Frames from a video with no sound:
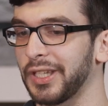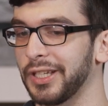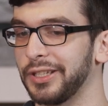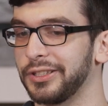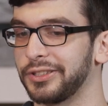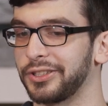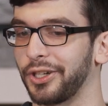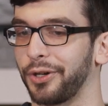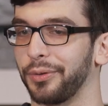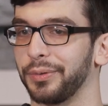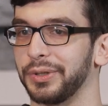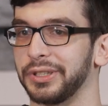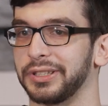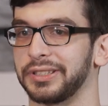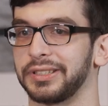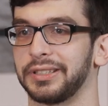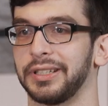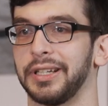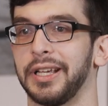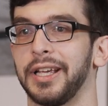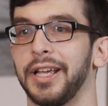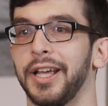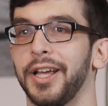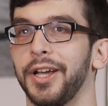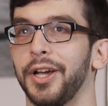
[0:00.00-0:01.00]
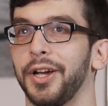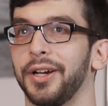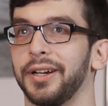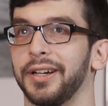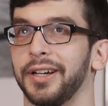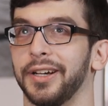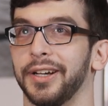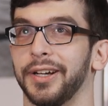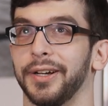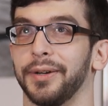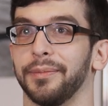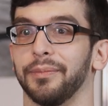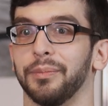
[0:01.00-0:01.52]
So it's
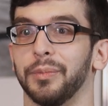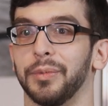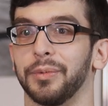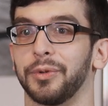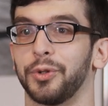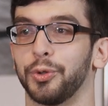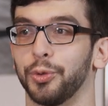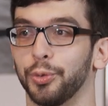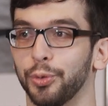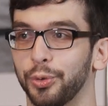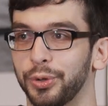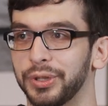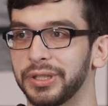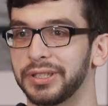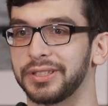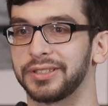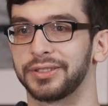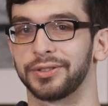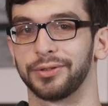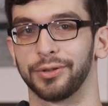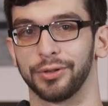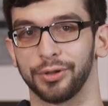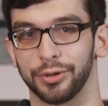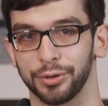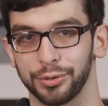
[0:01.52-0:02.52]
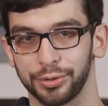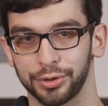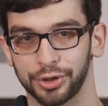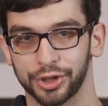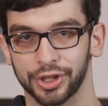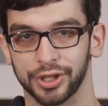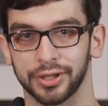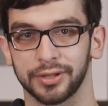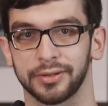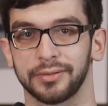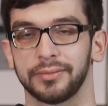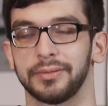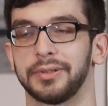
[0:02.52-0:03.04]
Google's
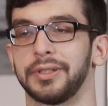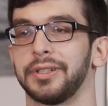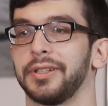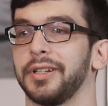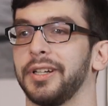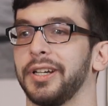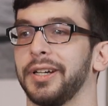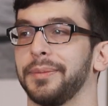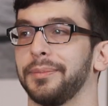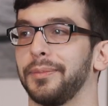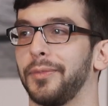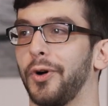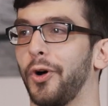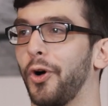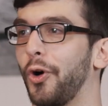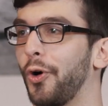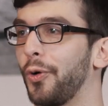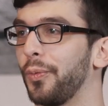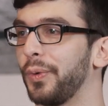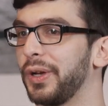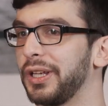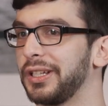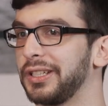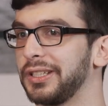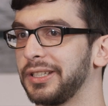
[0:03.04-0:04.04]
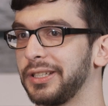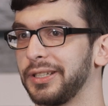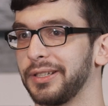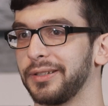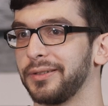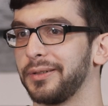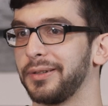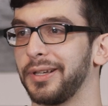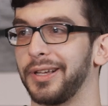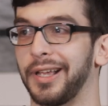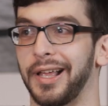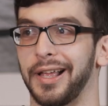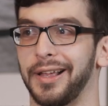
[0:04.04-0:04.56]
solution
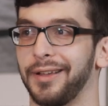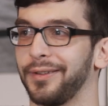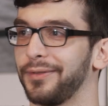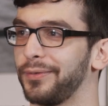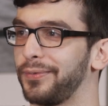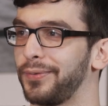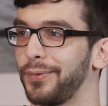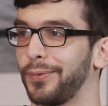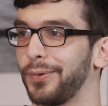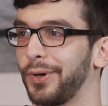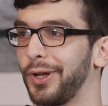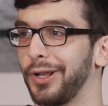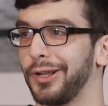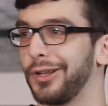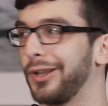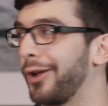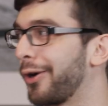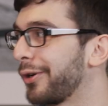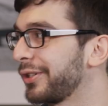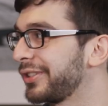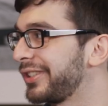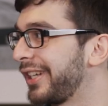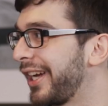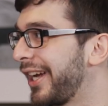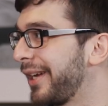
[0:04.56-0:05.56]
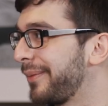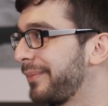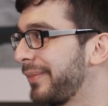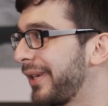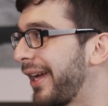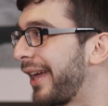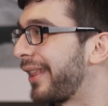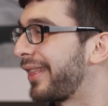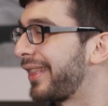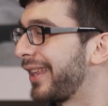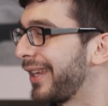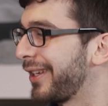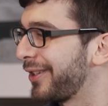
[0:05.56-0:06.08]
already for a long time.
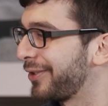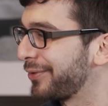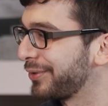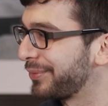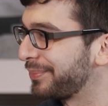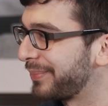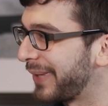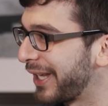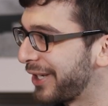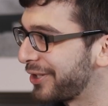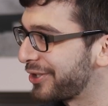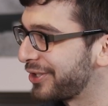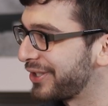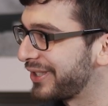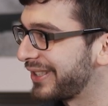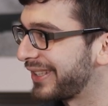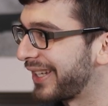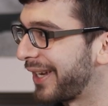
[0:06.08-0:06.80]
I think you mentioned